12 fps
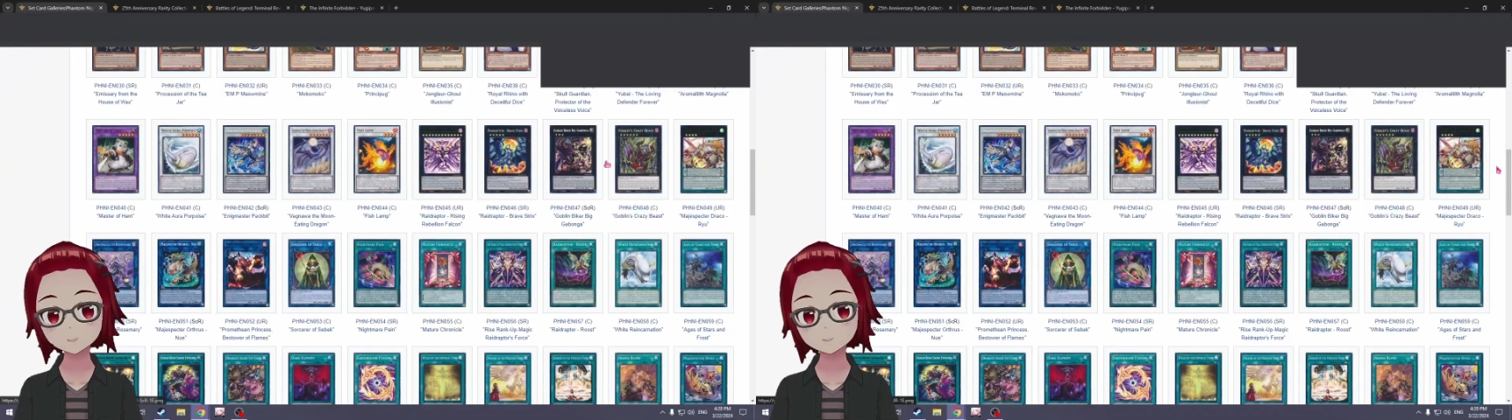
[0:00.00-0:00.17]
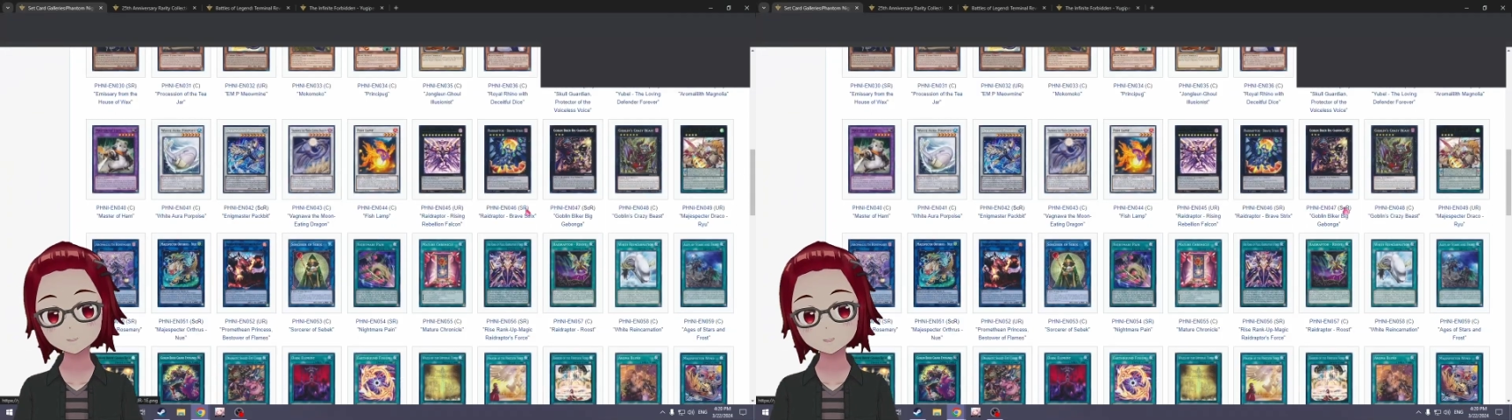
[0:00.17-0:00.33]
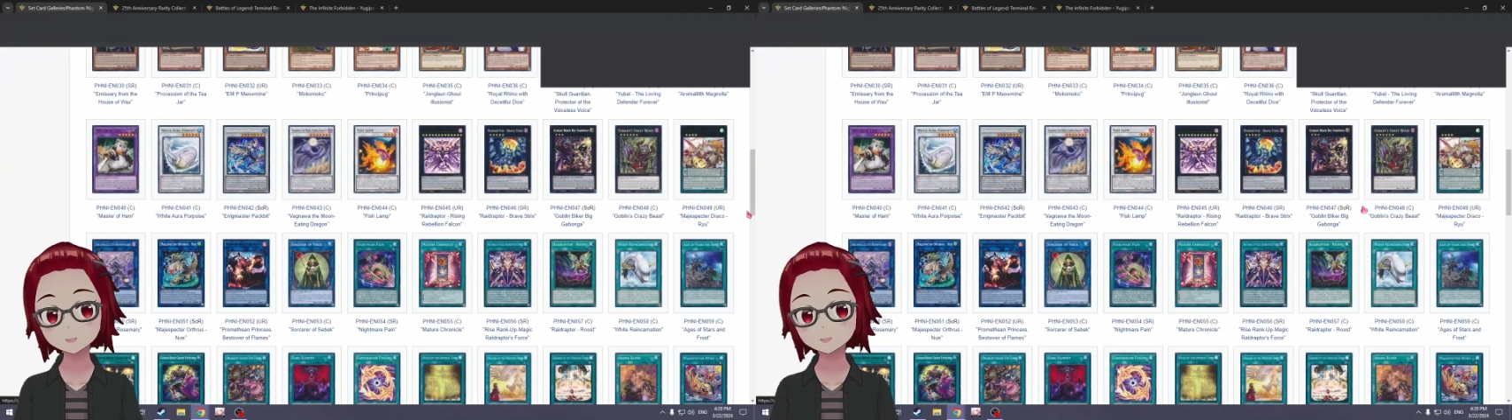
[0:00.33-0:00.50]

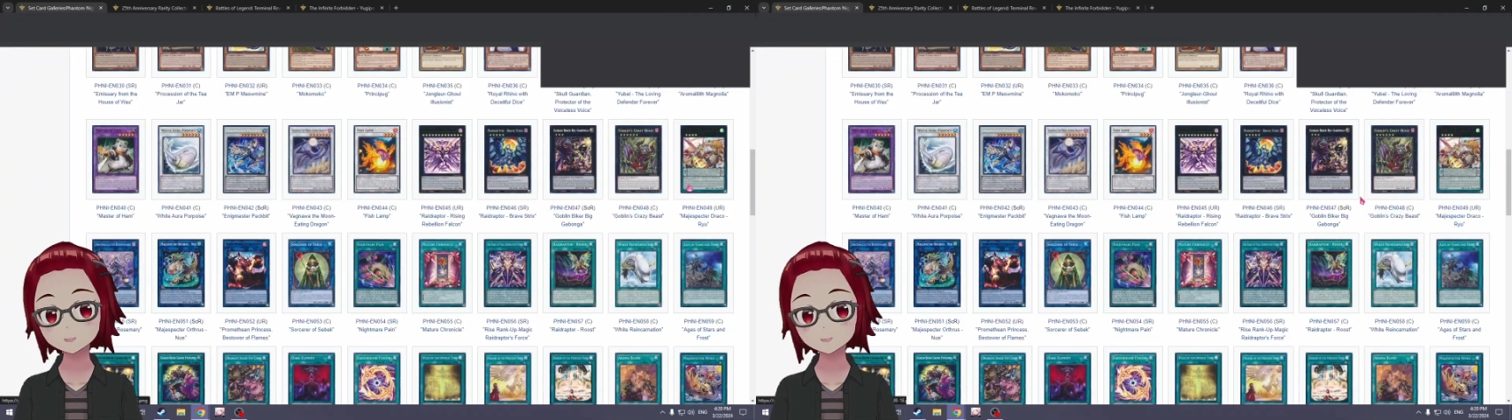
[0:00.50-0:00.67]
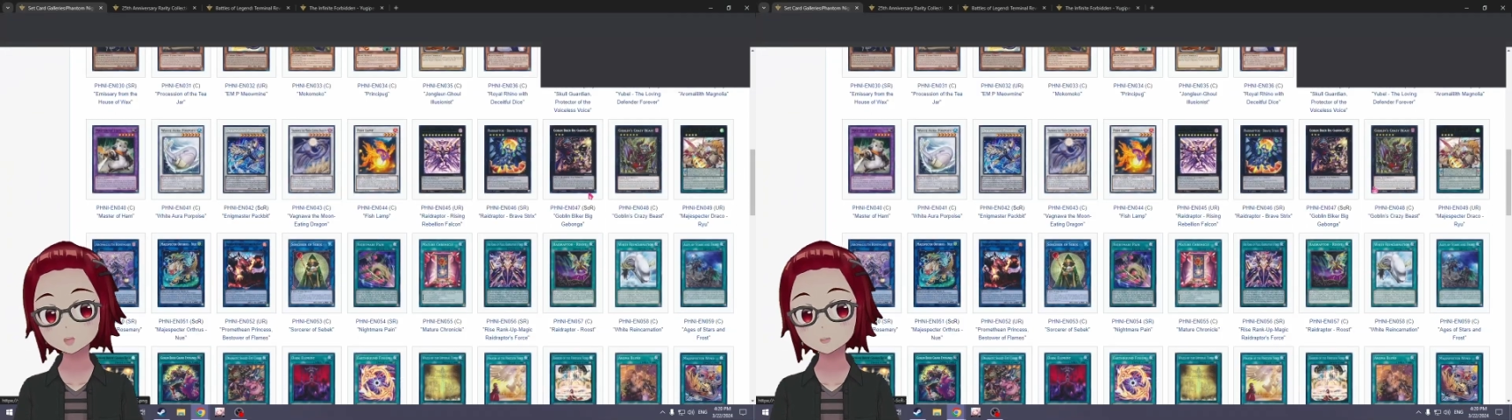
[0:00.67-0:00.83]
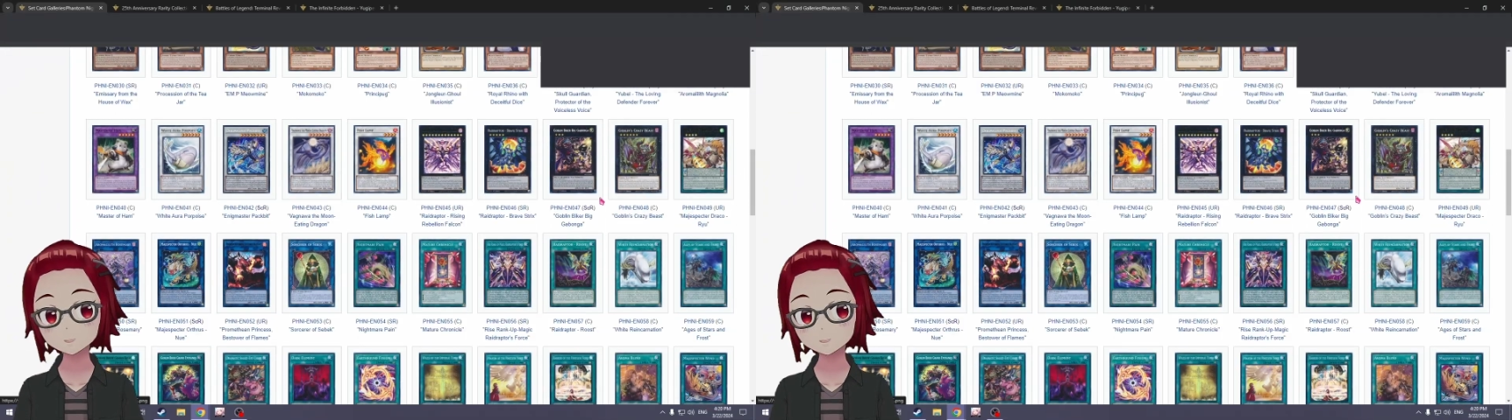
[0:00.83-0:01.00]
to making
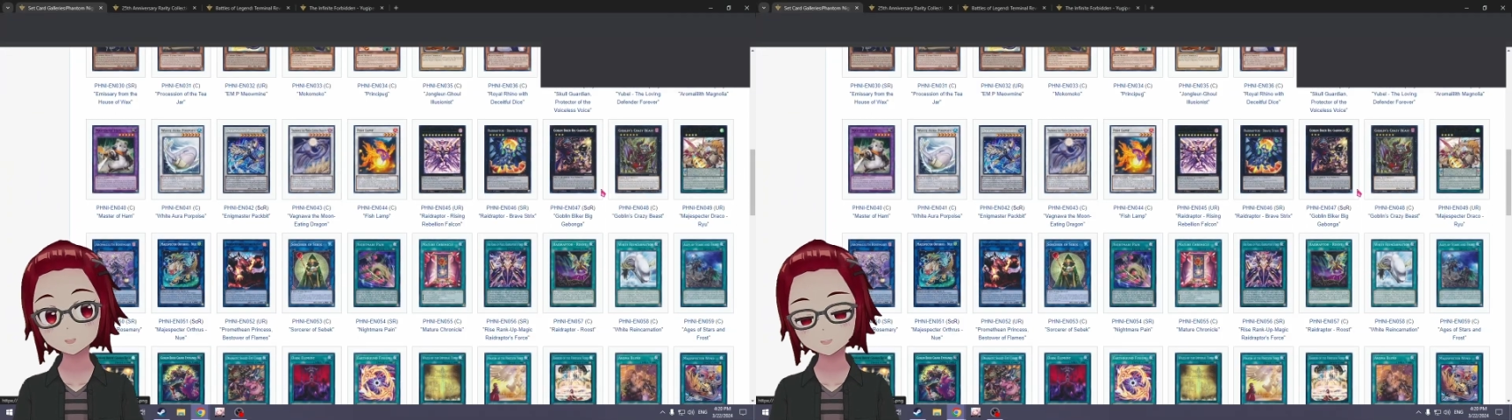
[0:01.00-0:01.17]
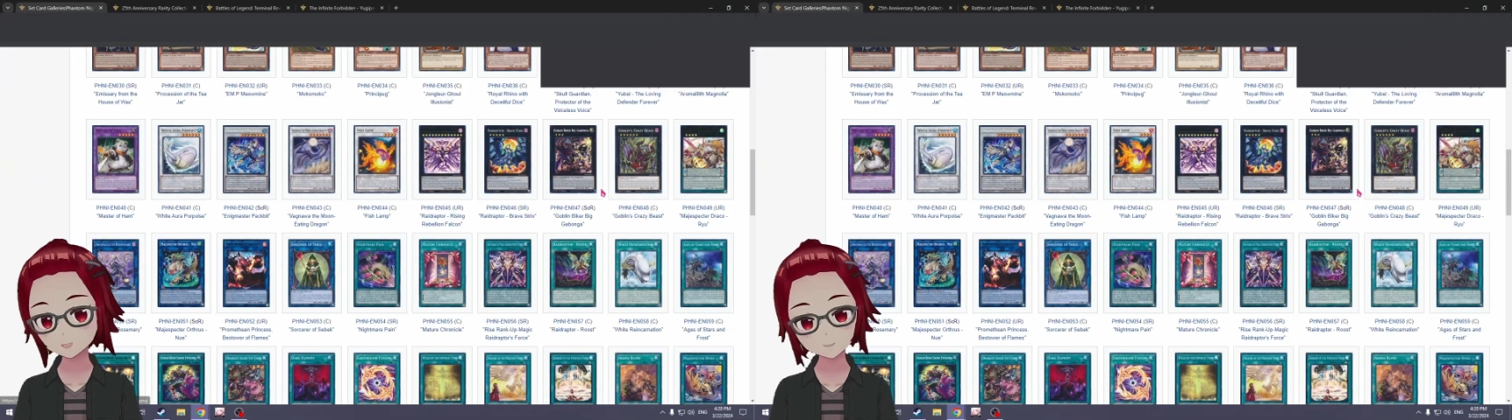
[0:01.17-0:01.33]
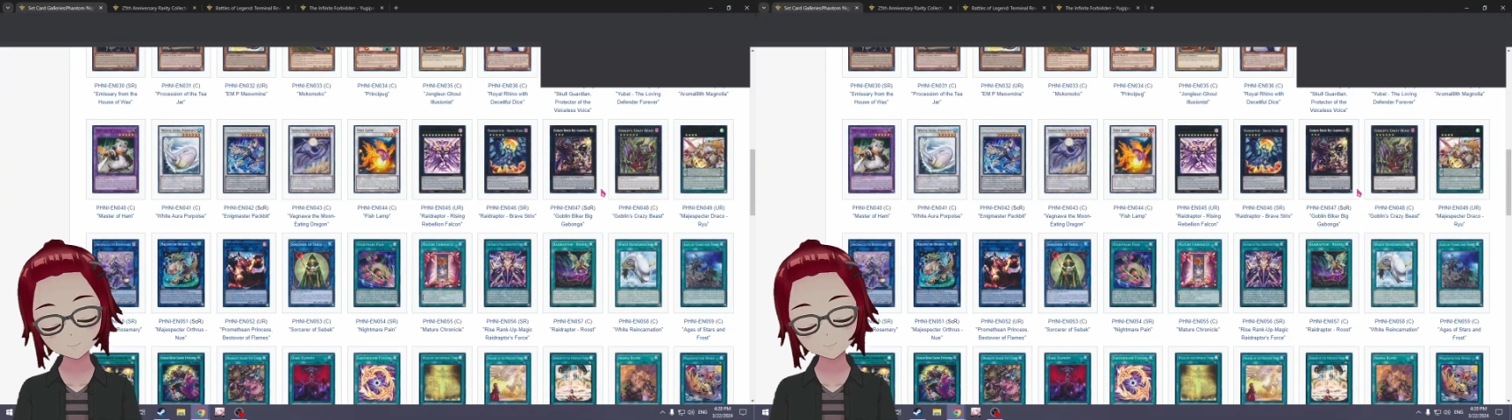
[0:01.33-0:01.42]
Goblin, like, I've